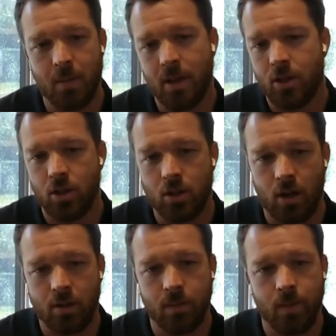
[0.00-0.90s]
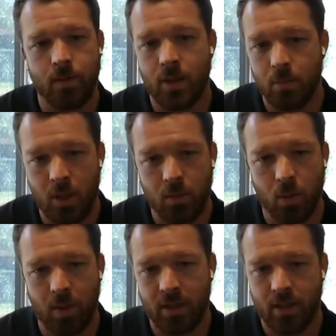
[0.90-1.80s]
Maybe they should talk to 15
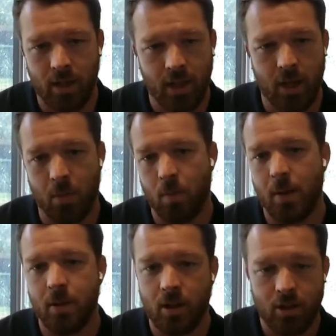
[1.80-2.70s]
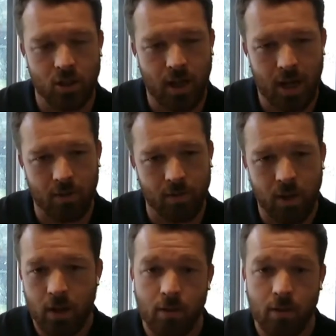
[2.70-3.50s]
people by 10 a.m., or maybe they should have